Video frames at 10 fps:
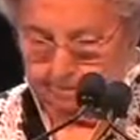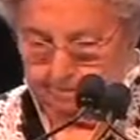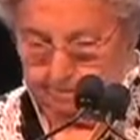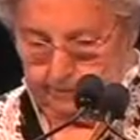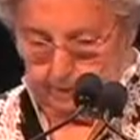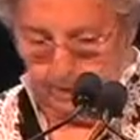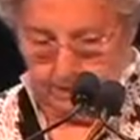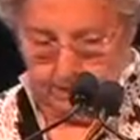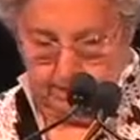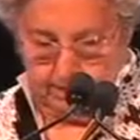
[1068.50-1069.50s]
uh,
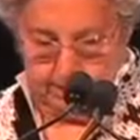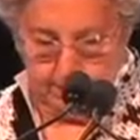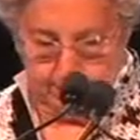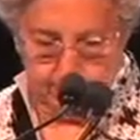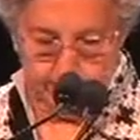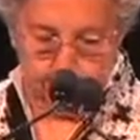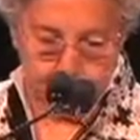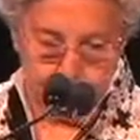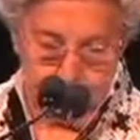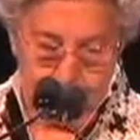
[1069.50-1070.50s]
of, of Iran.
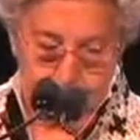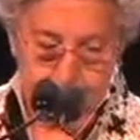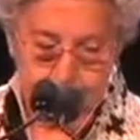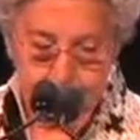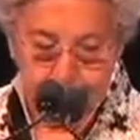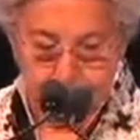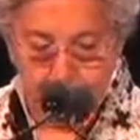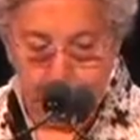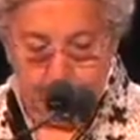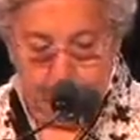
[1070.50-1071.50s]

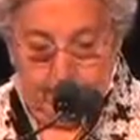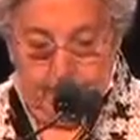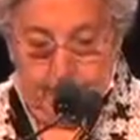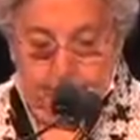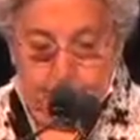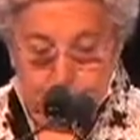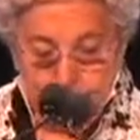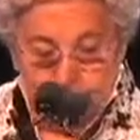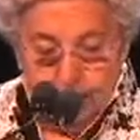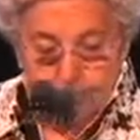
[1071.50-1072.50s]
The Shah
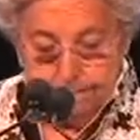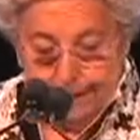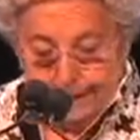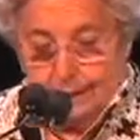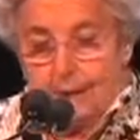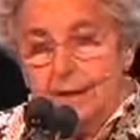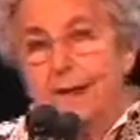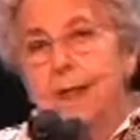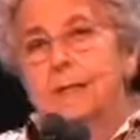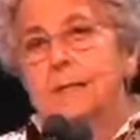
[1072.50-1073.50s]
finally in
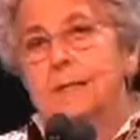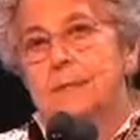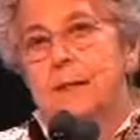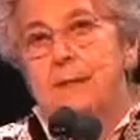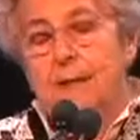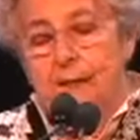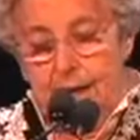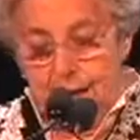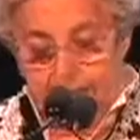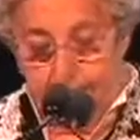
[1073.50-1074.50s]
1979
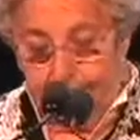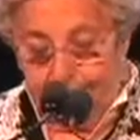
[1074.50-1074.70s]
fled